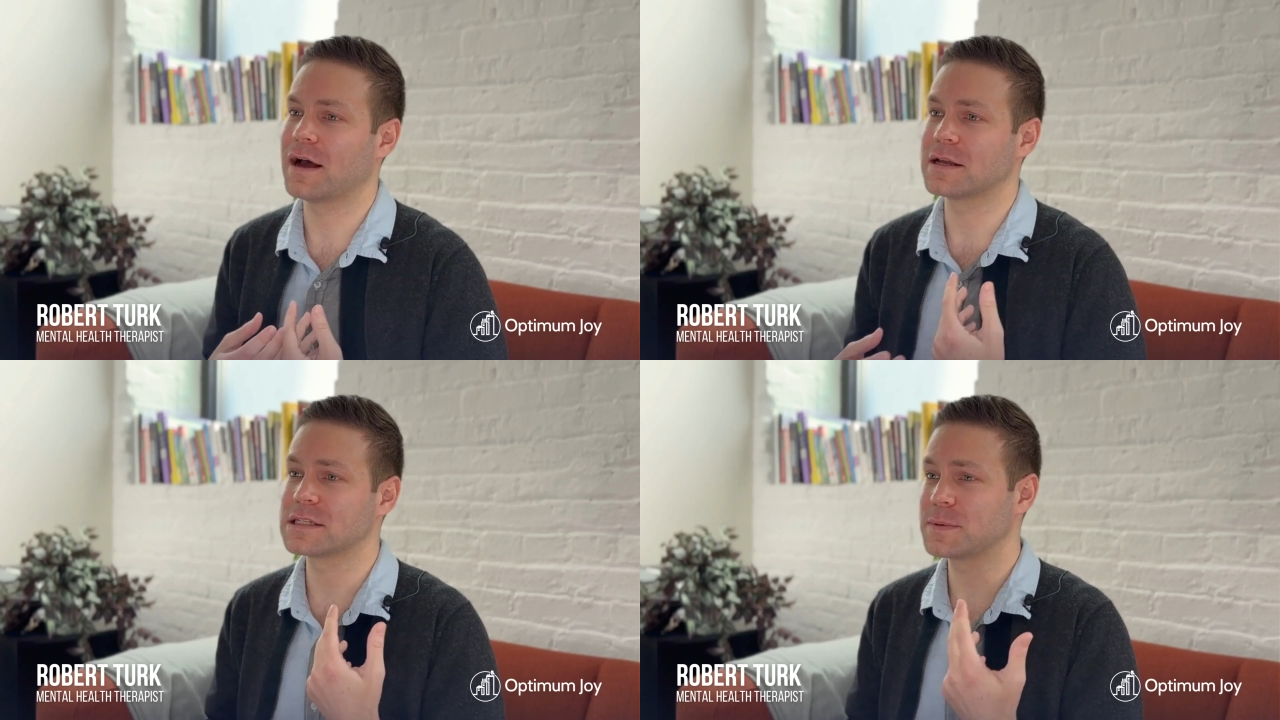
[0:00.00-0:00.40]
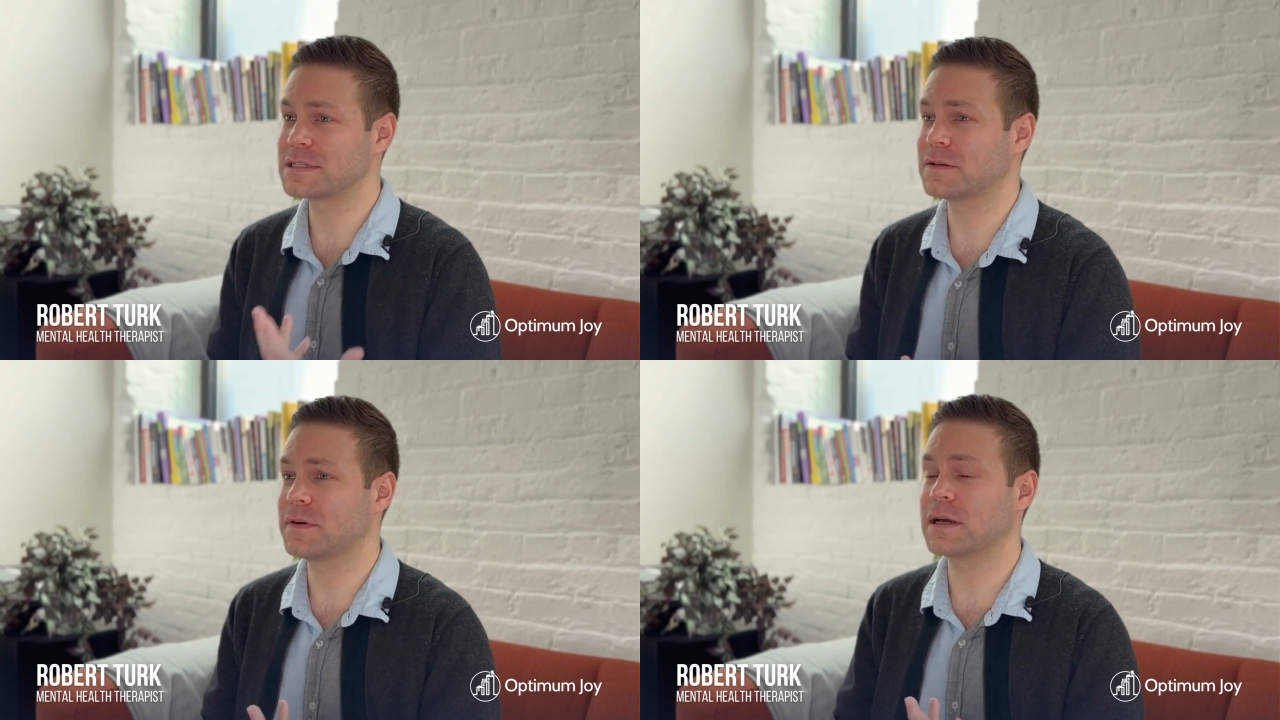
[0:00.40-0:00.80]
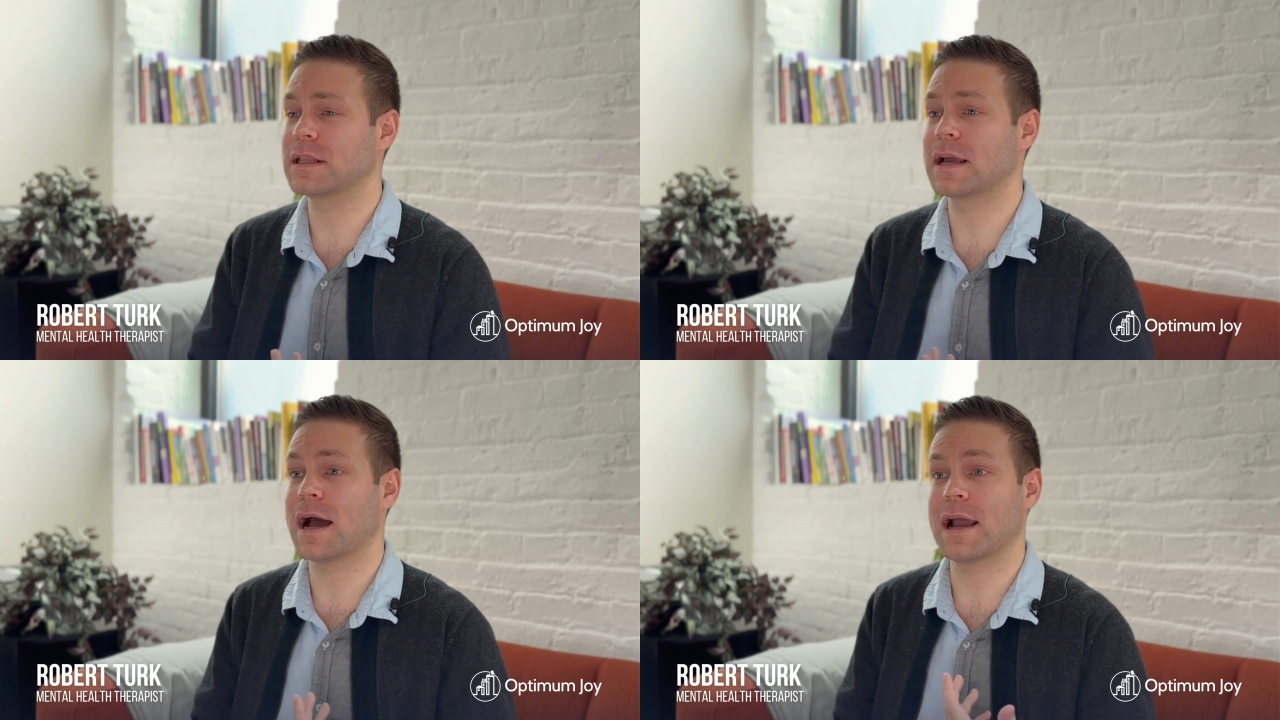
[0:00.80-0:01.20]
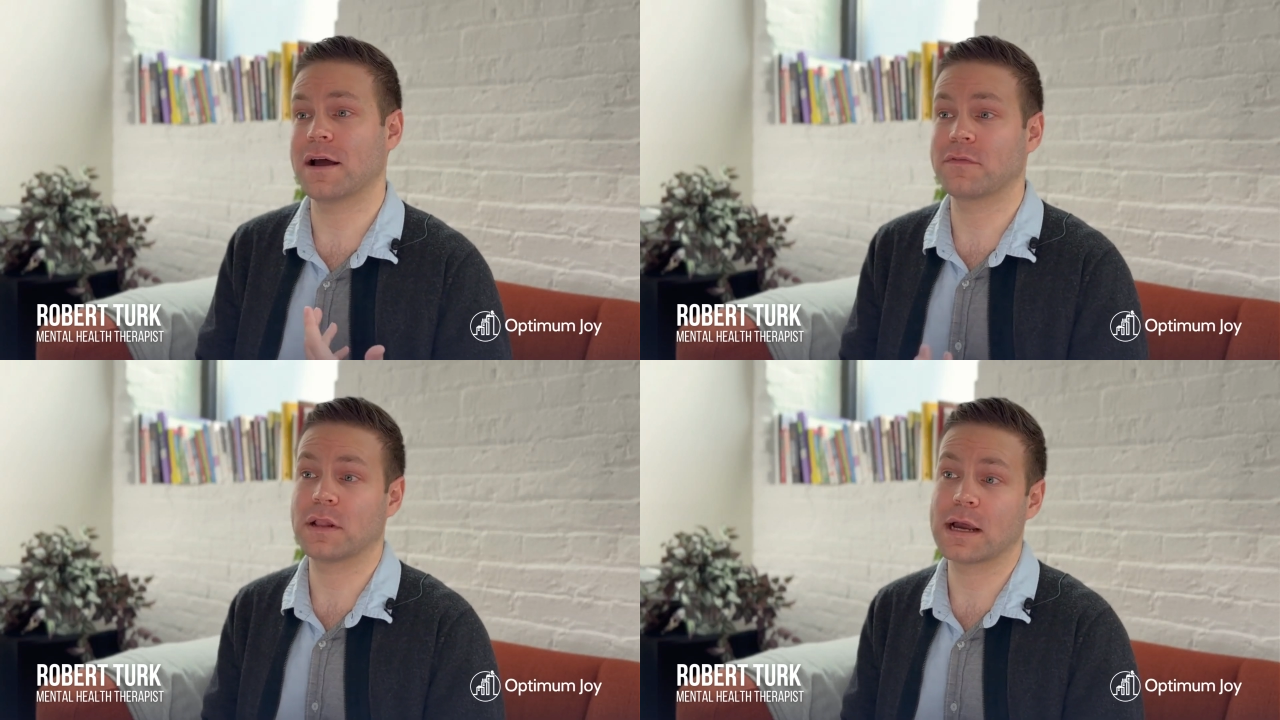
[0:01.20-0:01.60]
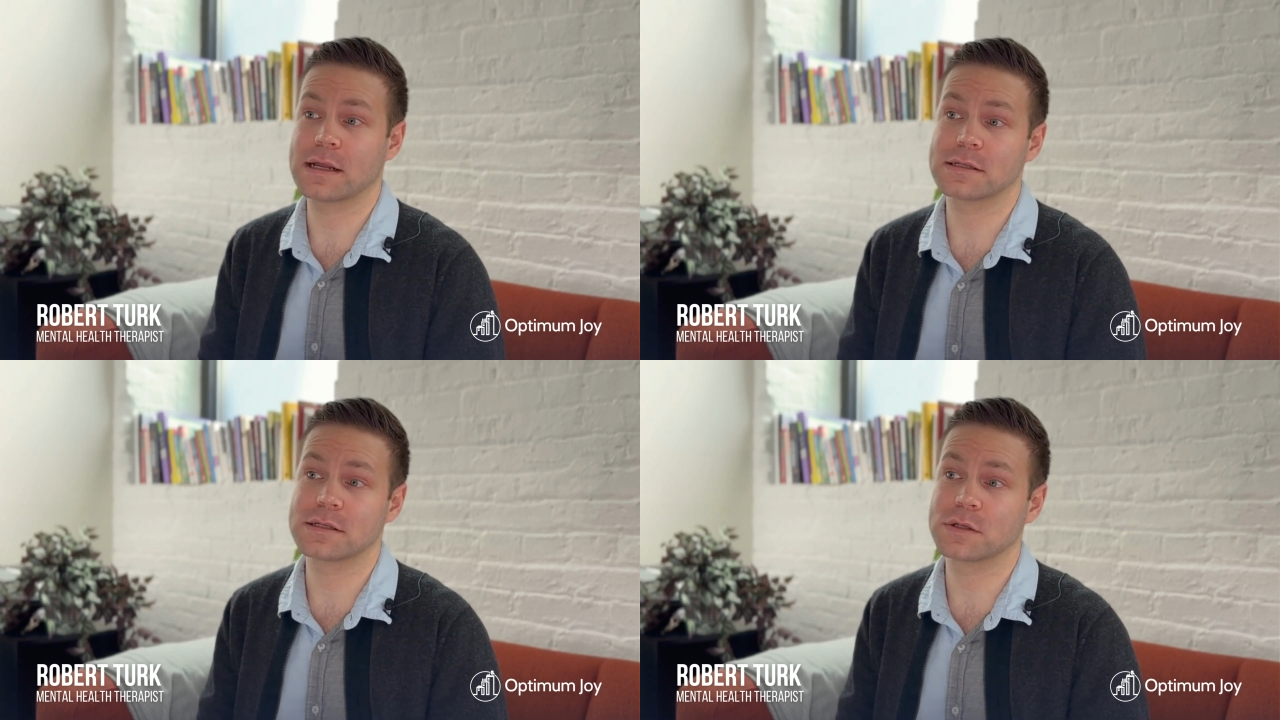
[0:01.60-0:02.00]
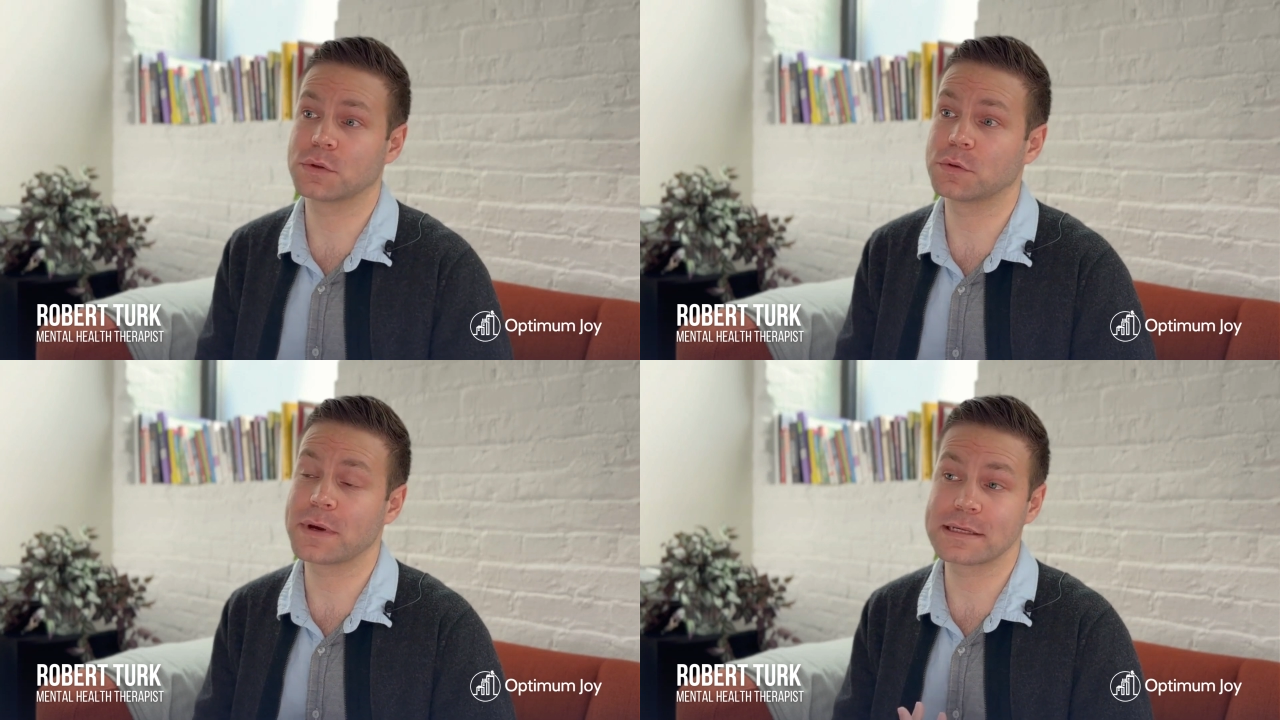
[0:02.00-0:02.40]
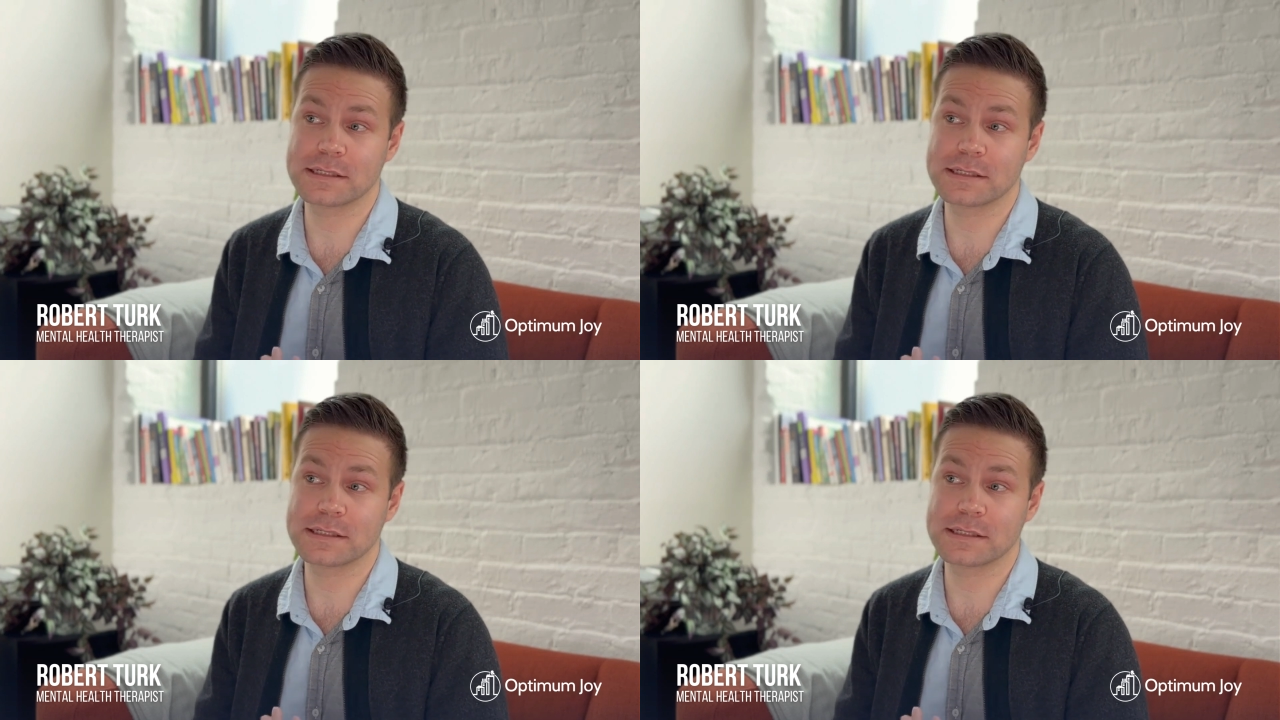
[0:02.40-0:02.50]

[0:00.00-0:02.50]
Specifically, I have clients who may